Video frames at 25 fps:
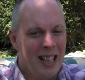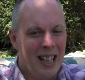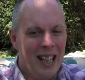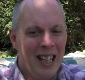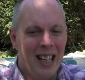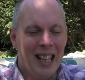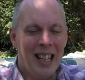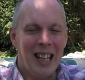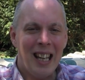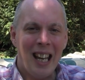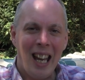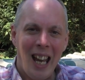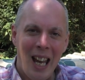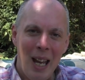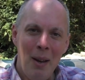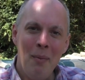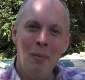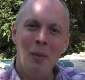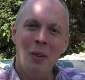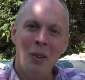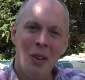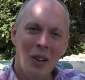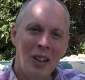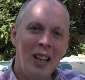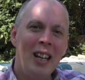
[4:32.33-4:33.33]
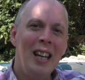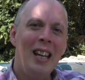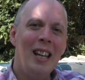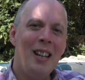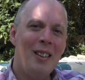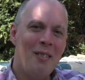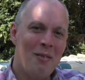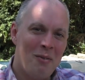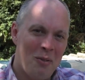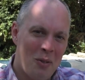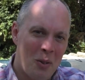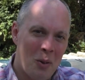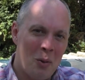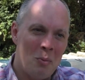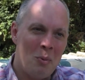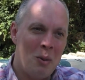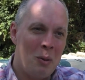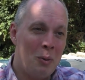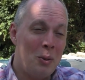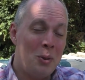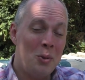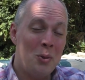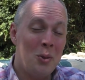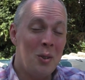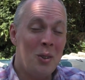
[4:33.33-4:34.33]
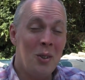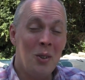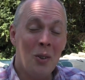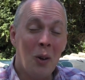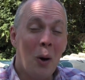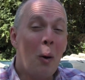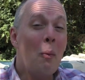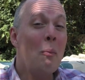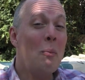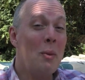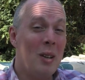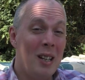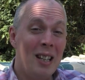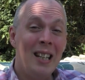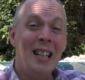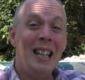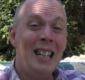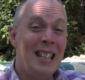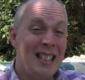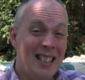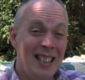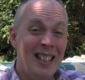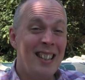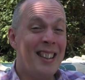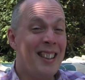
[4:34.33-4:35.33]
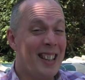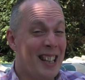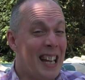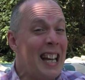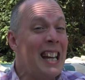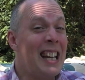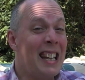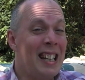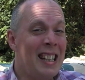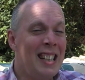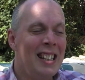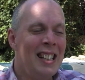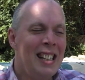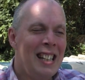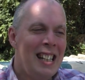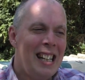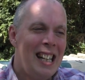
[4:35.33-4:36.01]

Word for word: he came looking for me, which would not be an easy thing